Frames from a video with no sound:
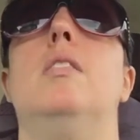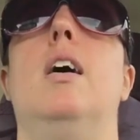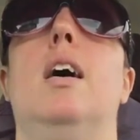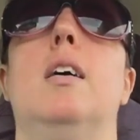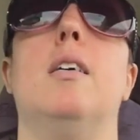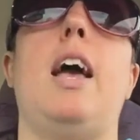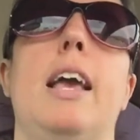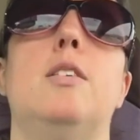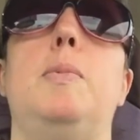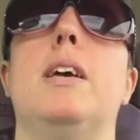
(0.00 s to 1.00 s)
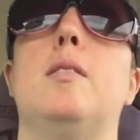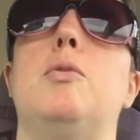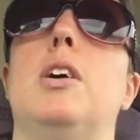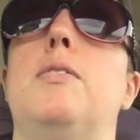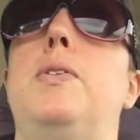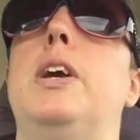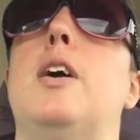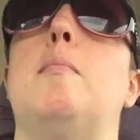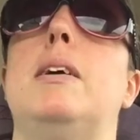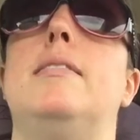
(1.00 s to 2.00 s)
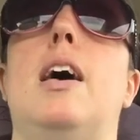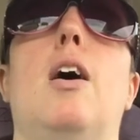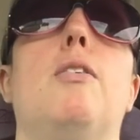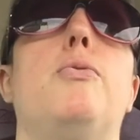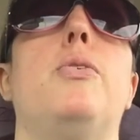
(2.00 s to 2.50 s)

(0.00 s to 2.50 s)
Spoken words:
I guess because I'm trying to figure out myself,